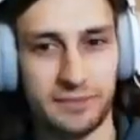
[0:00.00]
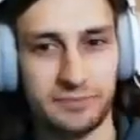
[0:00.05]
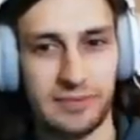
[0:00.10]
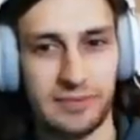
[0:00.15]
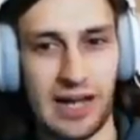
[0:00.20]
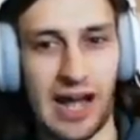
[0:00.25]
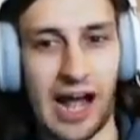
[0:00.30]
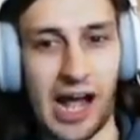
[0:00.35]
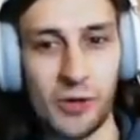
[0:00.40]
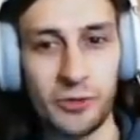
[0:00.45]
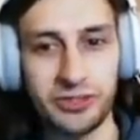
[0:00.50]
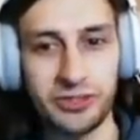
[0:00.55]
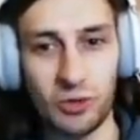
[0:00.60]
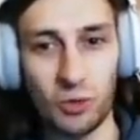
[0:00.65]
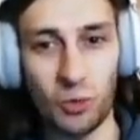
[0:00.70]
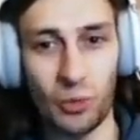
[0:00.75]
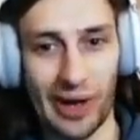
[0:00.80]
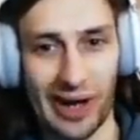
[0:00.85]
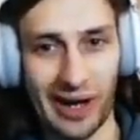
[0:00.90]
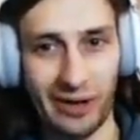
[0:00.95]
I was
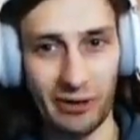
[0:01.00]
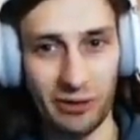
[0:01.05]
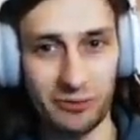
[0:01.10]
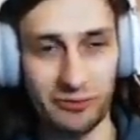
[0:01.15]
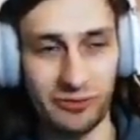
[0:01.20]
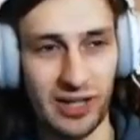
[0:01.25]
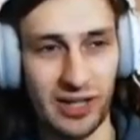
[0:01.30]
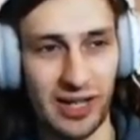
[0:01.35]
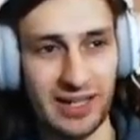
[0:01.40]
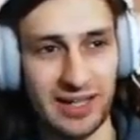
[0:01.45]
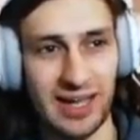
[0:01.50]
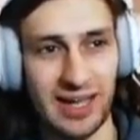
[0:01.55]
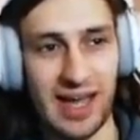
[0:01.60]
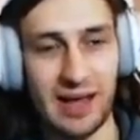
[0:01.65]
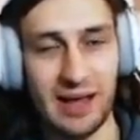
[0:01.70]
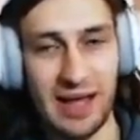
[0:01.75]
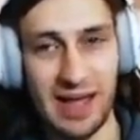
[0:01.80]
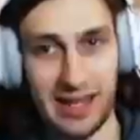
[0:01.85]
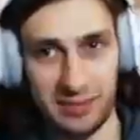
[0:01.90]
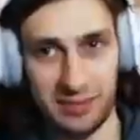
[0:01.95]
aware of, like,
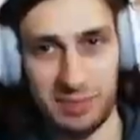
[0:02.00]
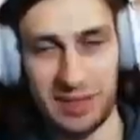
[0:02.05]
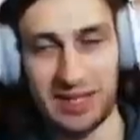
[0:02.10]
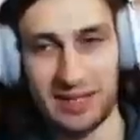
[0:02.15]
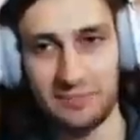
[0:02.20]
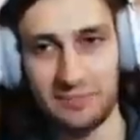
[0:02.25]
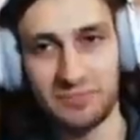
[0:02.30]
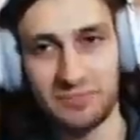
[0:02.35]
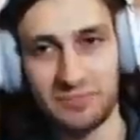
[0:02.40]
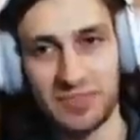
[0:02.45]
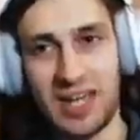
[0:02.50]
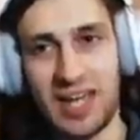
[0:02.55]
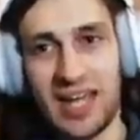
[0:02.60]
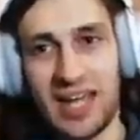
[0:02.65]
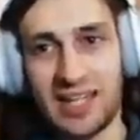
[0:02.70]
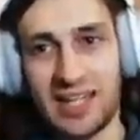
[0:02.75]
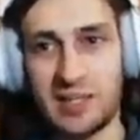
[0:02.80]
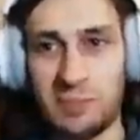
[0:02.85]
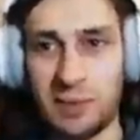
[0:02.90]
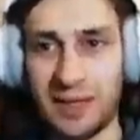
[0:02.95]
at
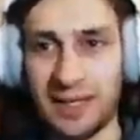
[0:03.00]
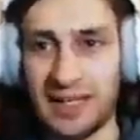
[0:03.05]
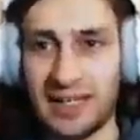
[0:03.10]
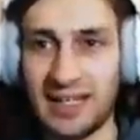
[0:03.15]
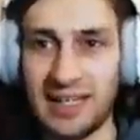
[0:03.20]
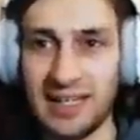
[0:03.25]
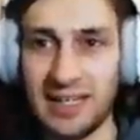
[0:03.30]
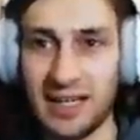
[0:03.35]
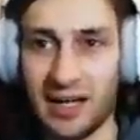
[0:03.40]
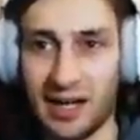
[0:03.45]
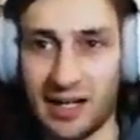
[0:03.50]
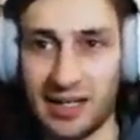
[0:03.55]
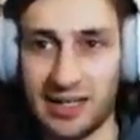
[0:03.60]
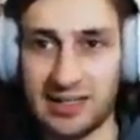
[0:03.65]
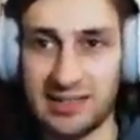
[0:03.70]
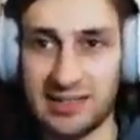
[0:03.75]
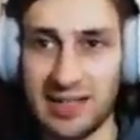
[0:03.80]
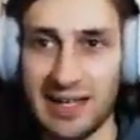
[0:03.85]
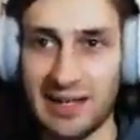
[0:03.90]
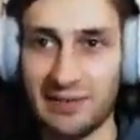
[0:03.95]
the beginning, I
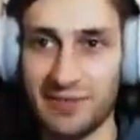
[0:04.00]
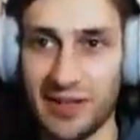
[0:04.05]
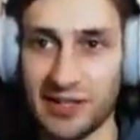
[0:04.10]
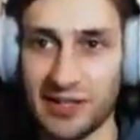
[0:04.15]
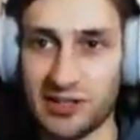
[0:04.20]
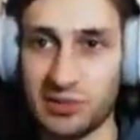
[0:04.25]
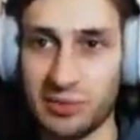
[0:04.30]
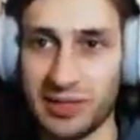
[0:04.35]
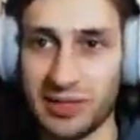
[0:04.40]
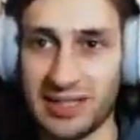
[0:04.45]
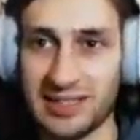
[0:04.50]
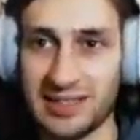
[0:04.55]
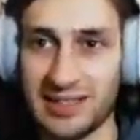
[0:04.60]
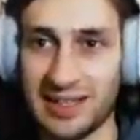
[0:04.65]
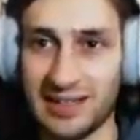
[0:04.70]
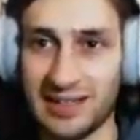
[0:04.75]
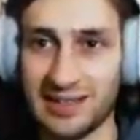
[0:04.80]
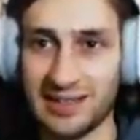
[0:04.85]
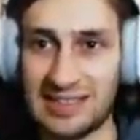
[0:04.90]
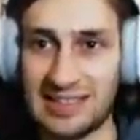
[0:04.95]
saved like 20
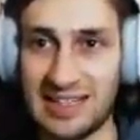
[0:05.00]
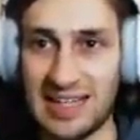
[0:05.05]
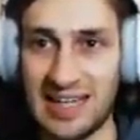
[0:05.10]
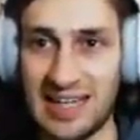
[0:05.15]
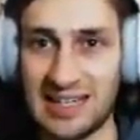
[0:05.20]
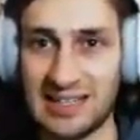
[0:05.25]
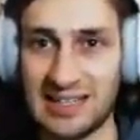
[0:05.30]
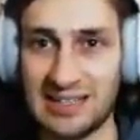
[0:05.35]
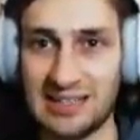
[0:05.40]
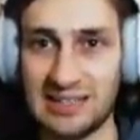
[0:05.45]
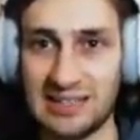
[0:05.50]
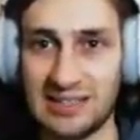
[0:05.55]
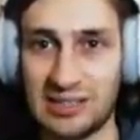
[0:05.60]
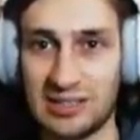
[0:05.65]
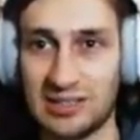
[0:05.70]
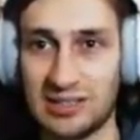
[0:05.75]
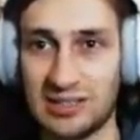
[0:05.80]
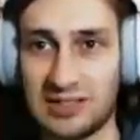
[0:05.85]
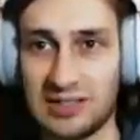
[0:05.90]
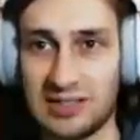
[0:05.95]
seconds in
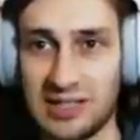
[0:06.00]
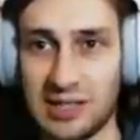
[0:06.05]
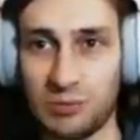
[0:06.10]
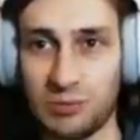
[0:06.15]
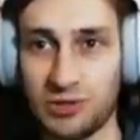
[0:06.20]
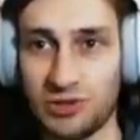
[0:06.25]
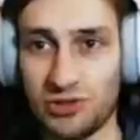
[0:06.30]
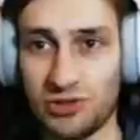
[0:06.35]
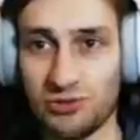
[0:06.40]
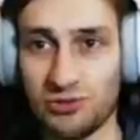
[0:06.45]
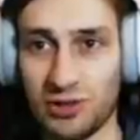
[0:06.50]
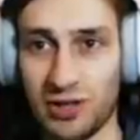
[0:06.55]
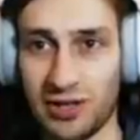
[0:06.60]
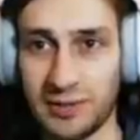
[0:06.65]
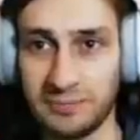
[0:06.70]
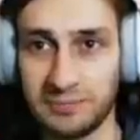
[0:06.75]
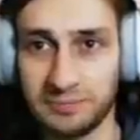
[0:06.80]
Deepwood Shrine.